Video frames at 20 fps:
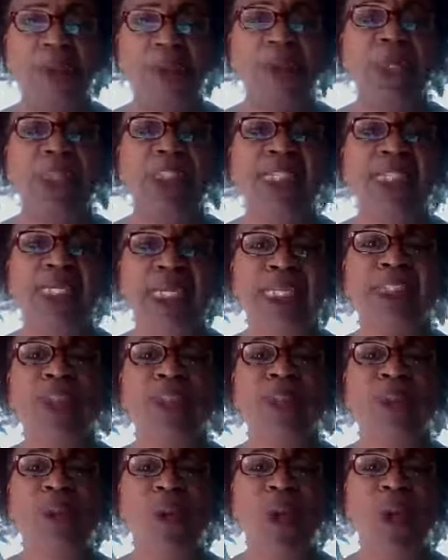we tend
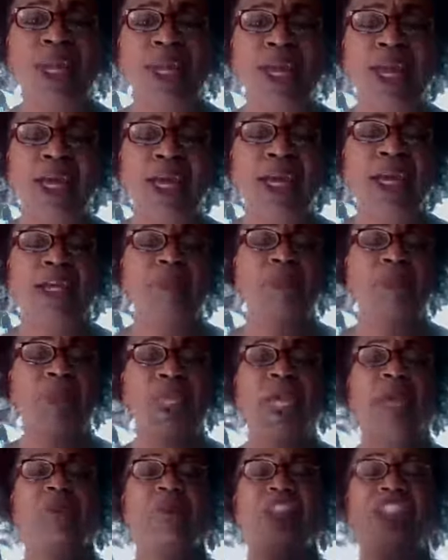to want to
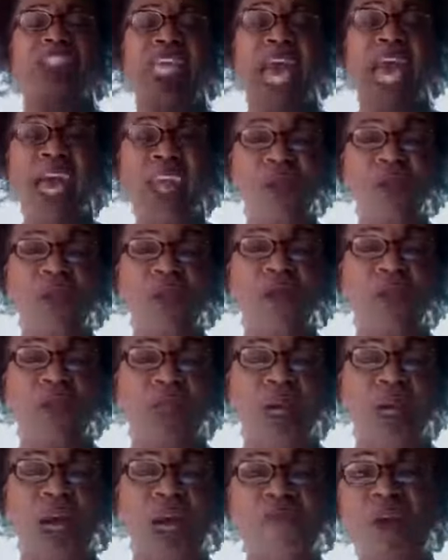become
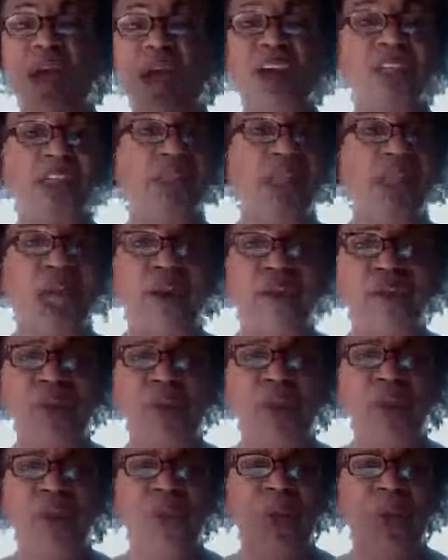shadows of ourselves.
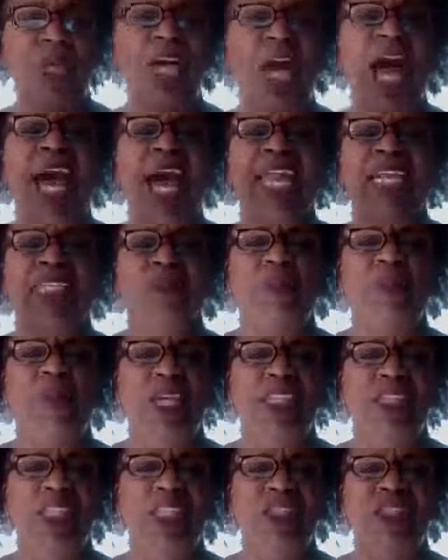When God
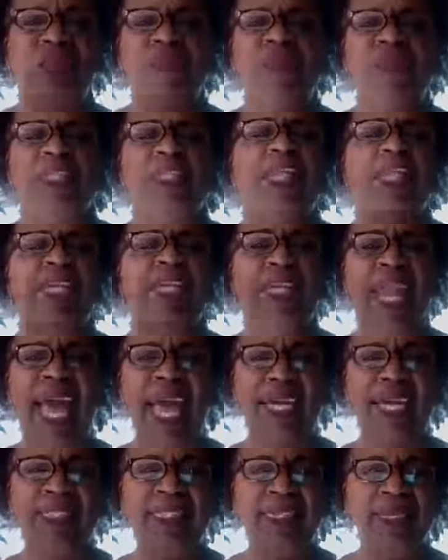expects us to be the
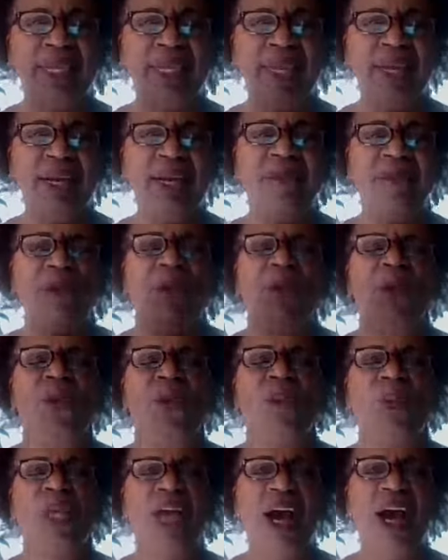light of who
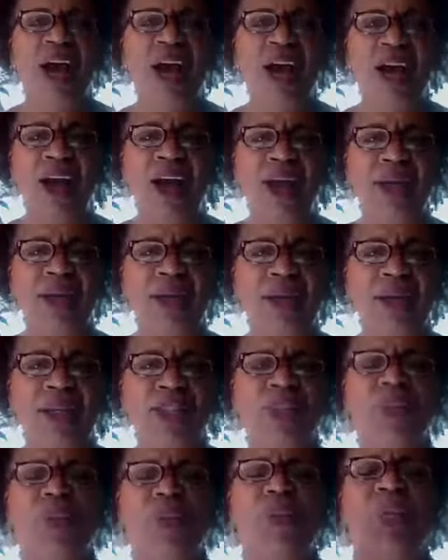we are,
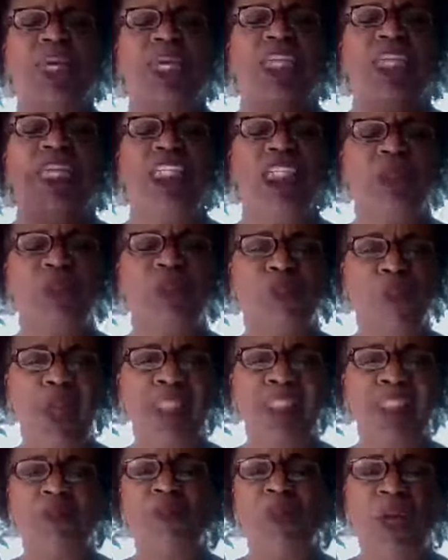so that we can
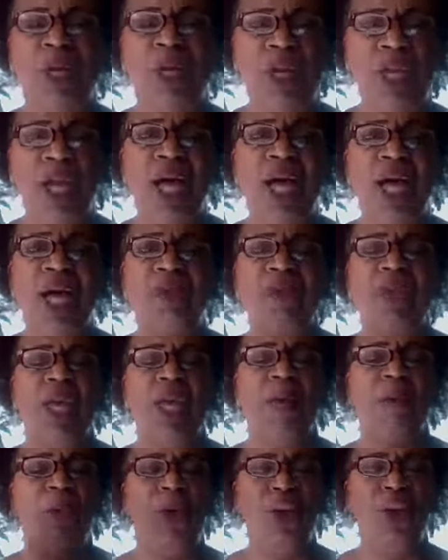express more love,
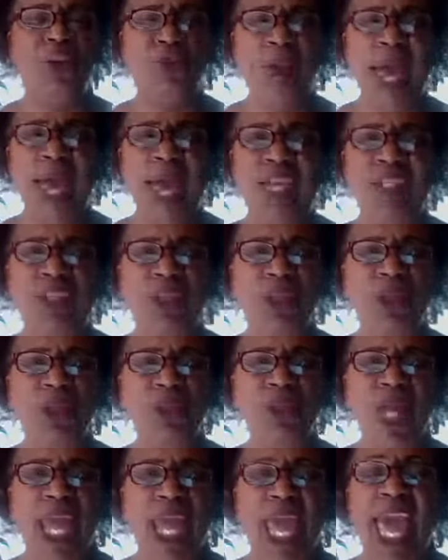more
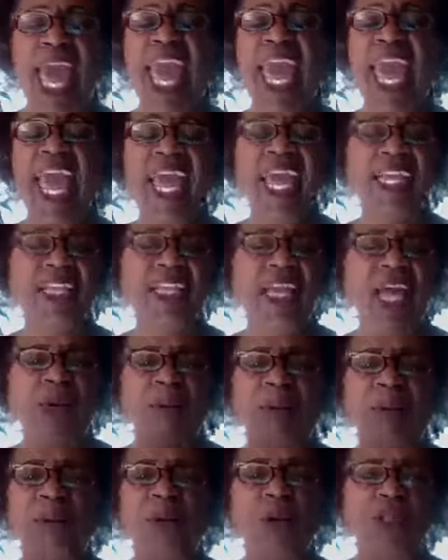gratitude, and
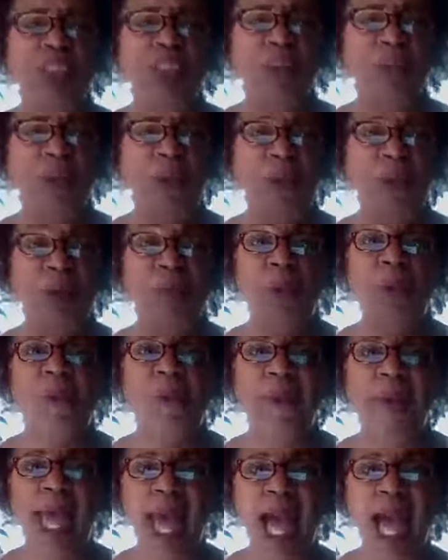most important,
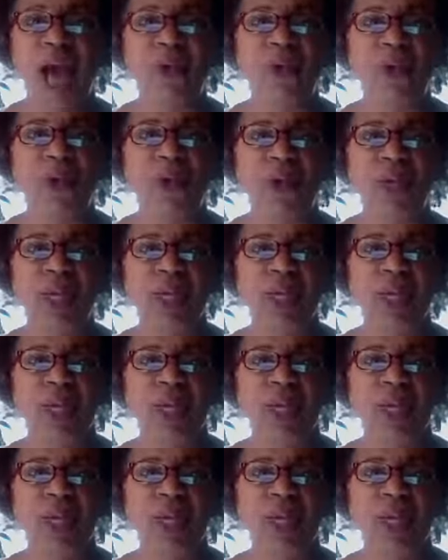more power